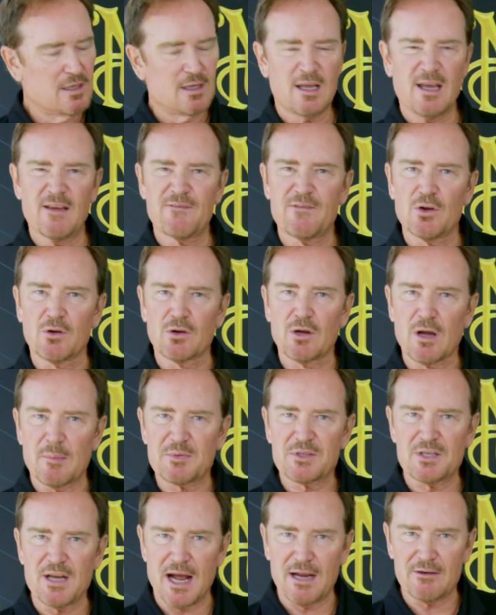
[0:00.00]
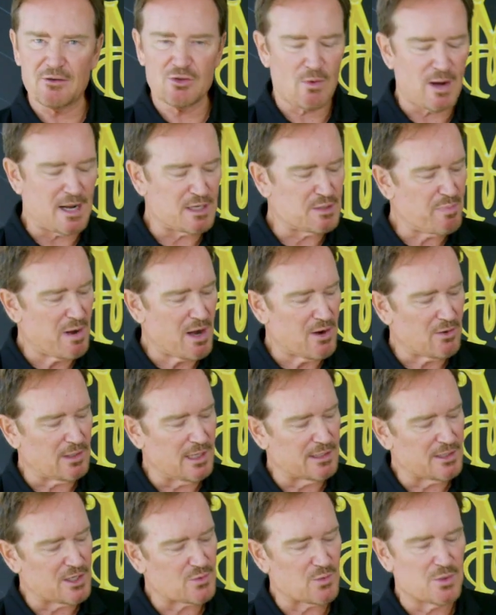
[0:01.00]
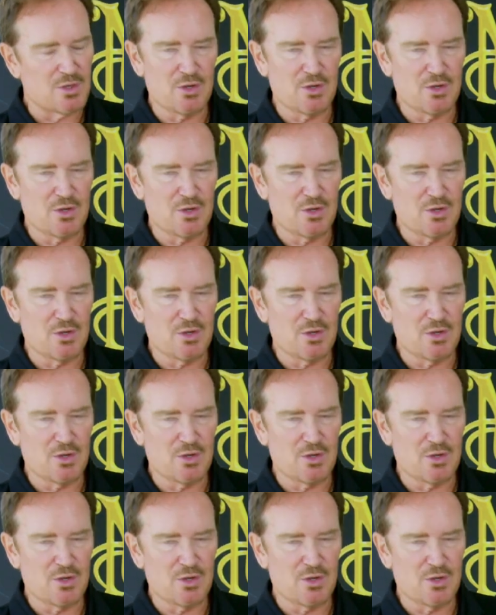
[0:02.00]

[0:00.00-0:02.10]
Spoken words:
If your cup's not transparent like this one,